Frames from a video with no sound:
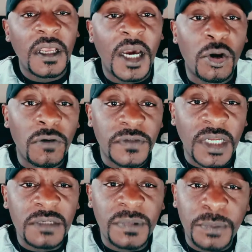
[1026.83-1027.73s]
A lot of
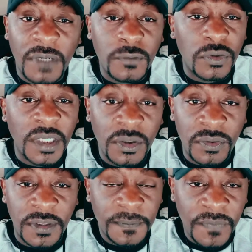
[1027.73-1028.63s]
times people have not
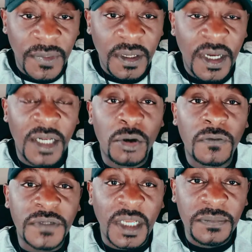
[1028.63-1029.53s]
healed. And a
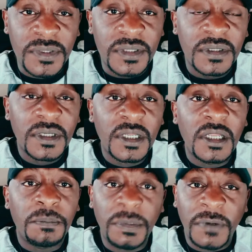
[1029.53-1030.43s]
lot of times
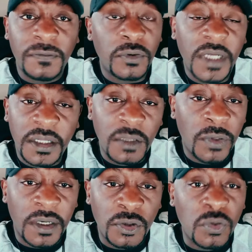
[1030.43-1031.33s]
people have not done the
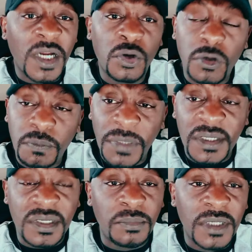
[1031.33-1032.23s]
work. You cannot meet
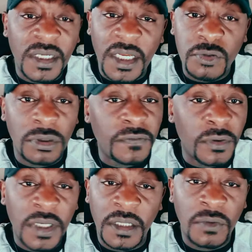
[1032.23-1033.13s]
somebody nice when you've
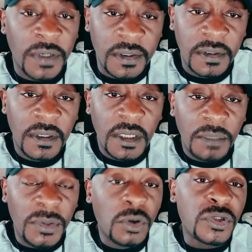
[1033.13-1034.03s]
not done the work.
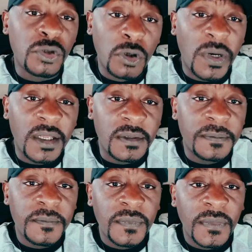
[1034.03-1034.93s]
Because do you know why?
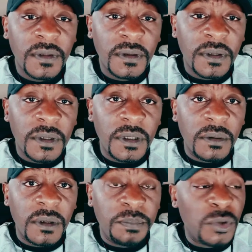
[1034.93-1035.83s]

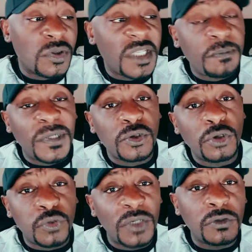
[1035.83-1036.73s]
Because that person
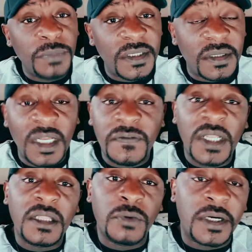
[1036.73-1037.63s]
you're trying to meet, they have
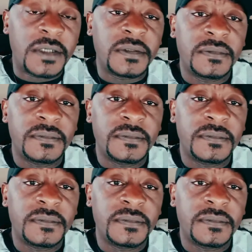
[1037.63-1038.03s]
done the work.